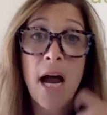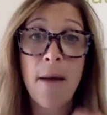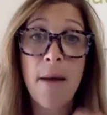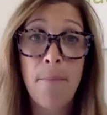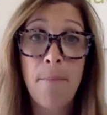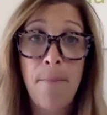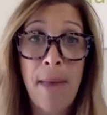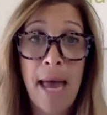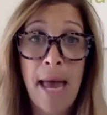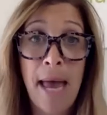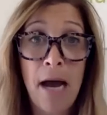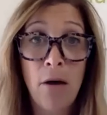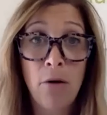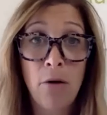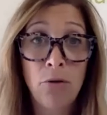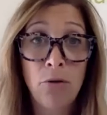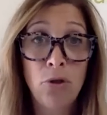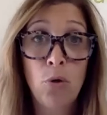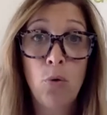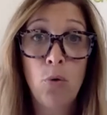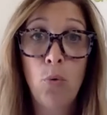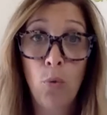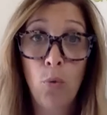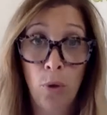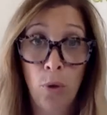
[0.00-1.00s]
about
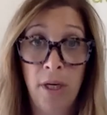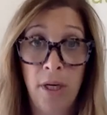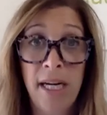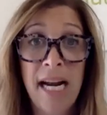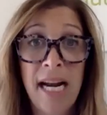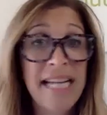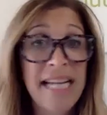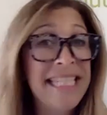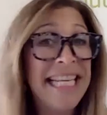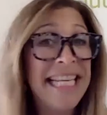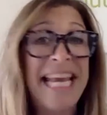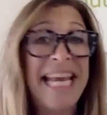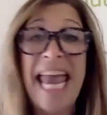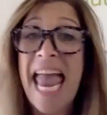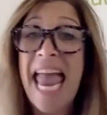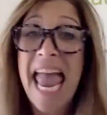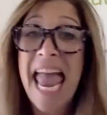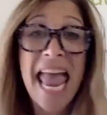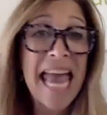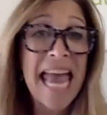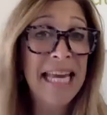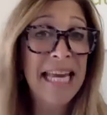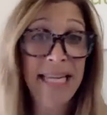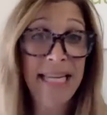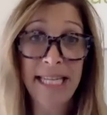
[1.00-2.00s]
organizing
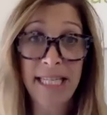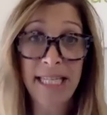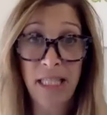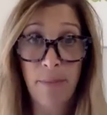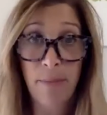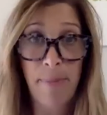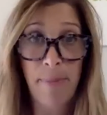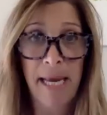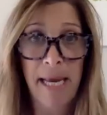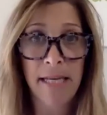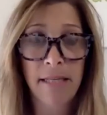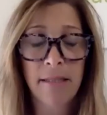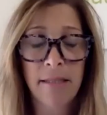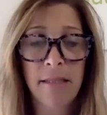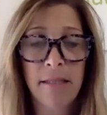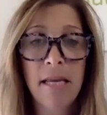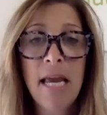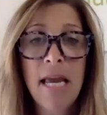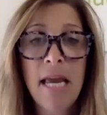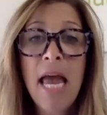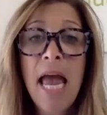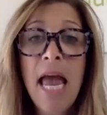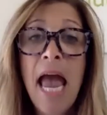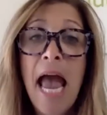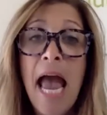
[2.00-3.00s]
any space.
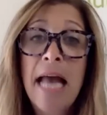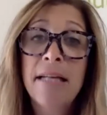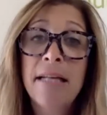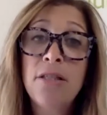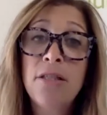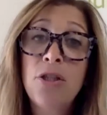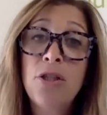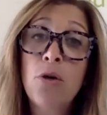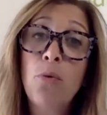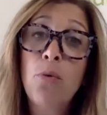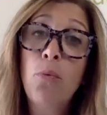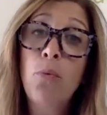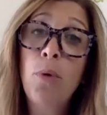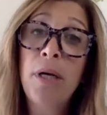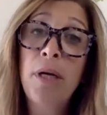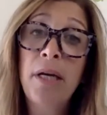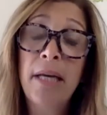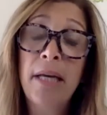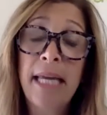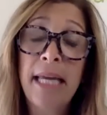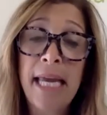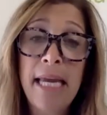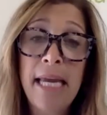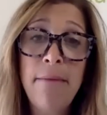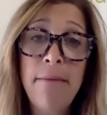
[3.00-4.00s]
And so when
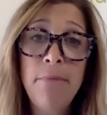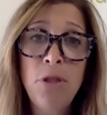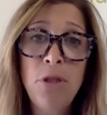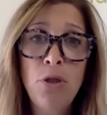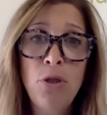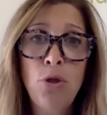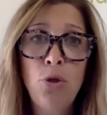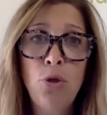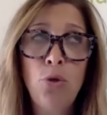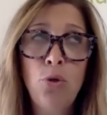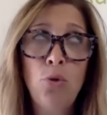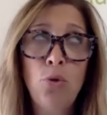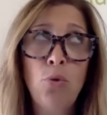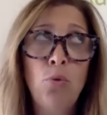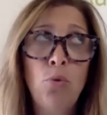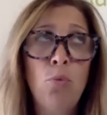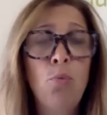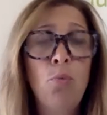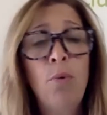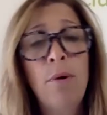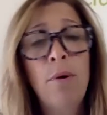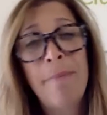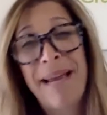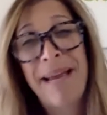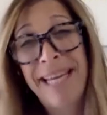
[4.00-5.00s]
it came to
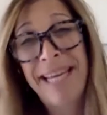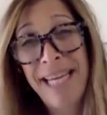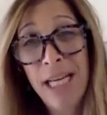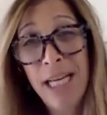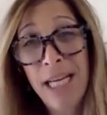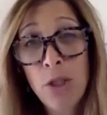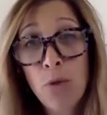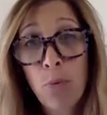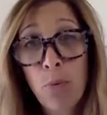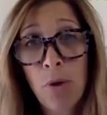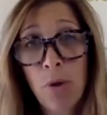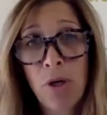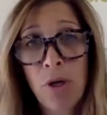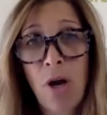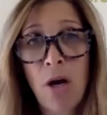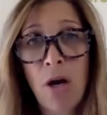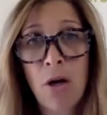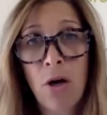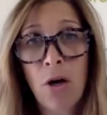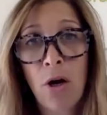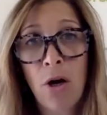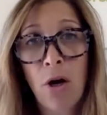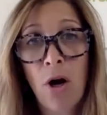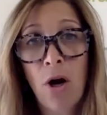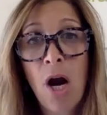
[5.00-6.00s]
when my kids were
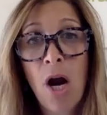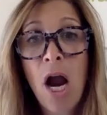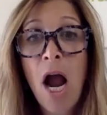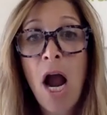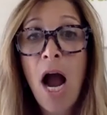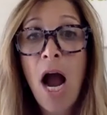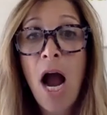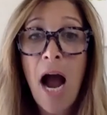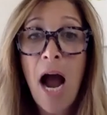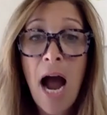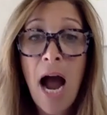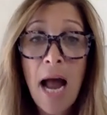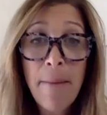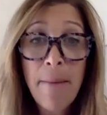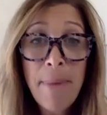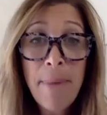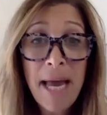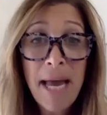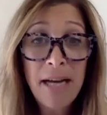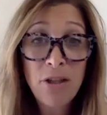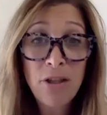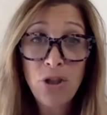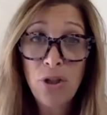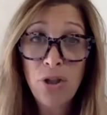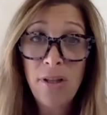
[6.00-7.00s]
younger, I'm
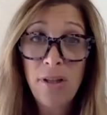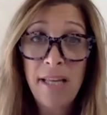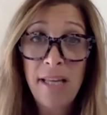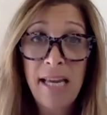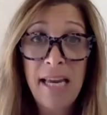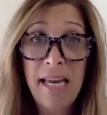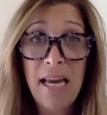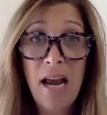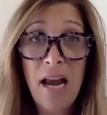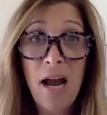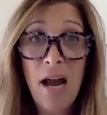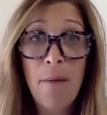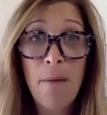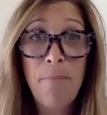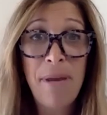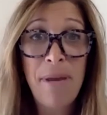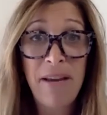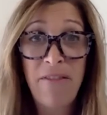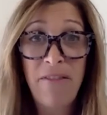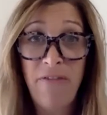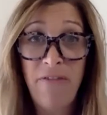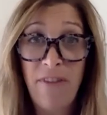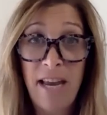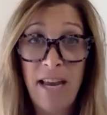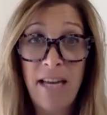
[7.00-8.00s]
actually a
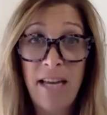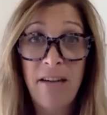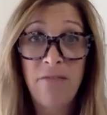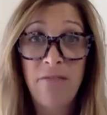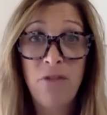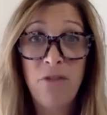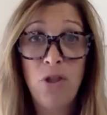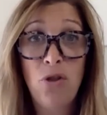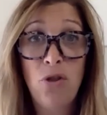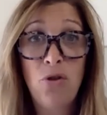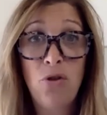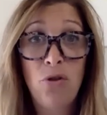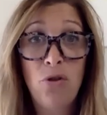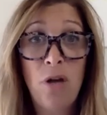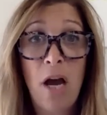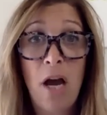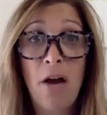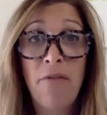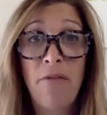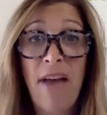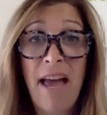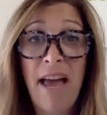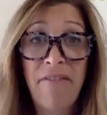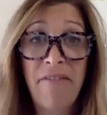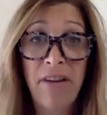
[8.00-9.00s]
big fan
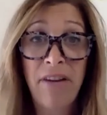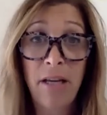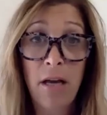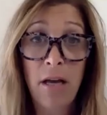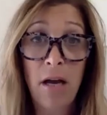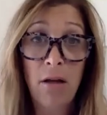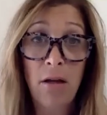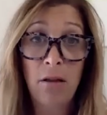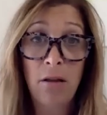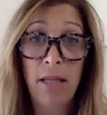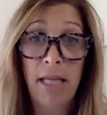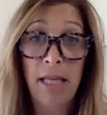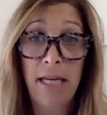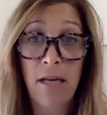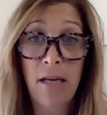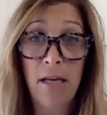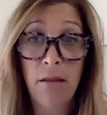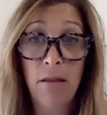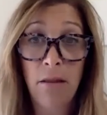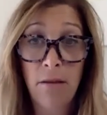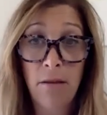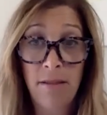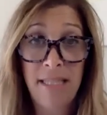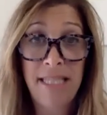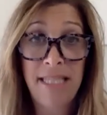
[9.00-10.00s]
of having like
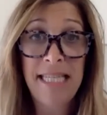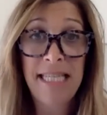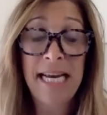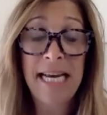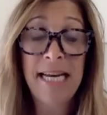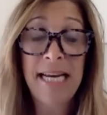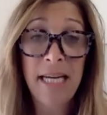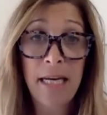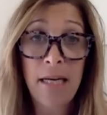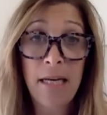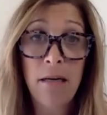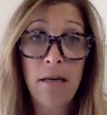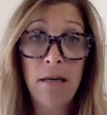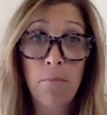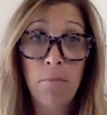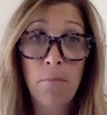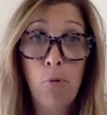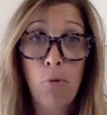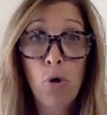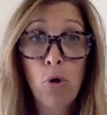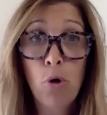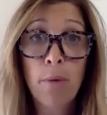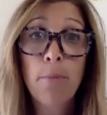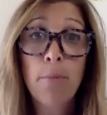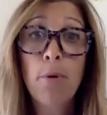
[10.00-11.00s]
a standing
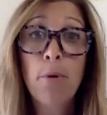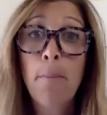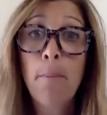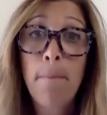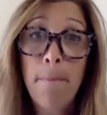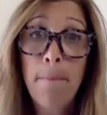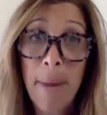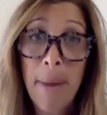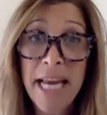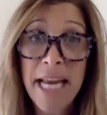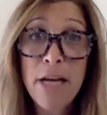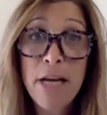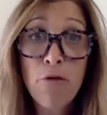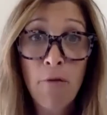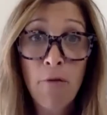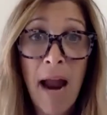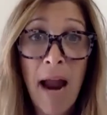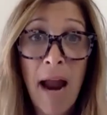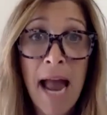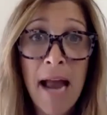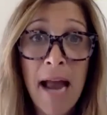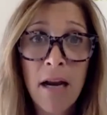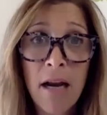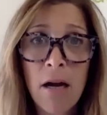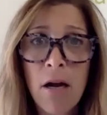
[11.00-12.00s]
portable bike
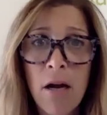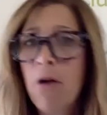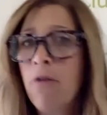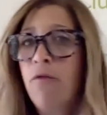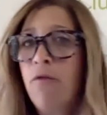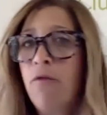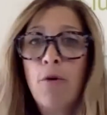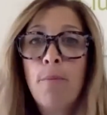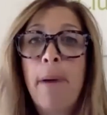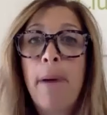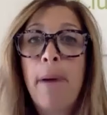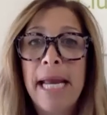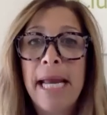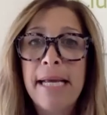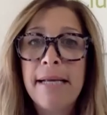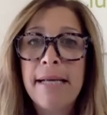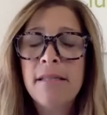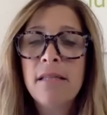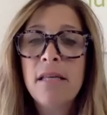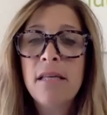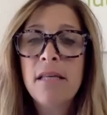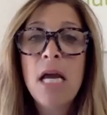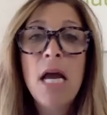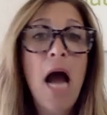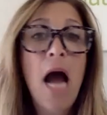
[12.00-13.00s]
rack for
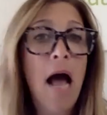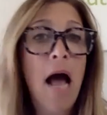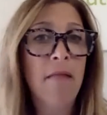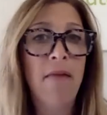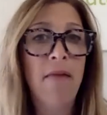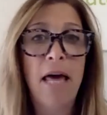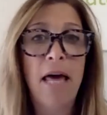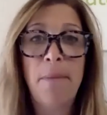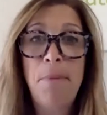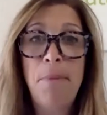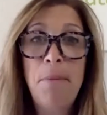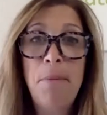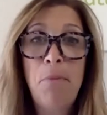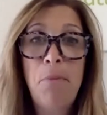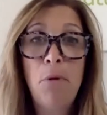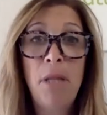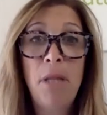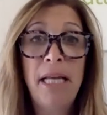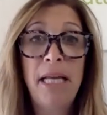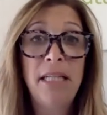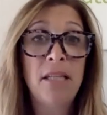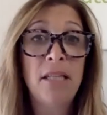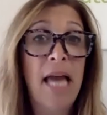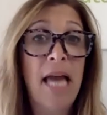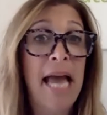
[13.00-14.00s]
bikes. A lot of people
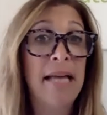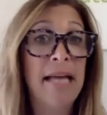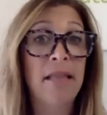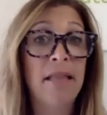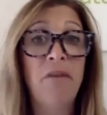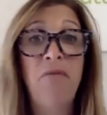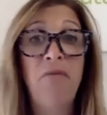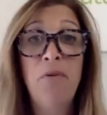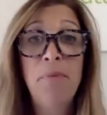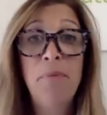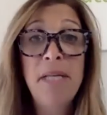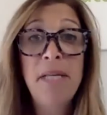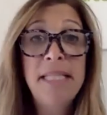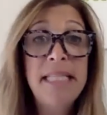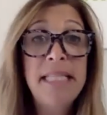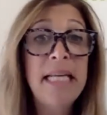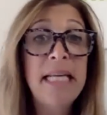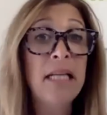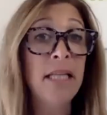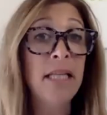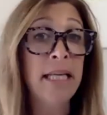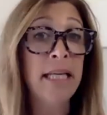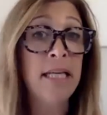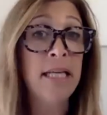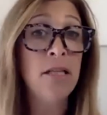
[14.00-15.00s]
like to hang them from the
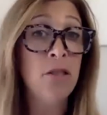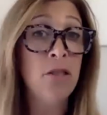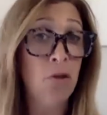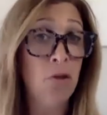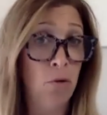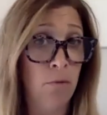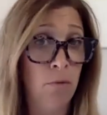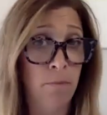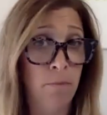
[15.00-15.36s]
ceilings,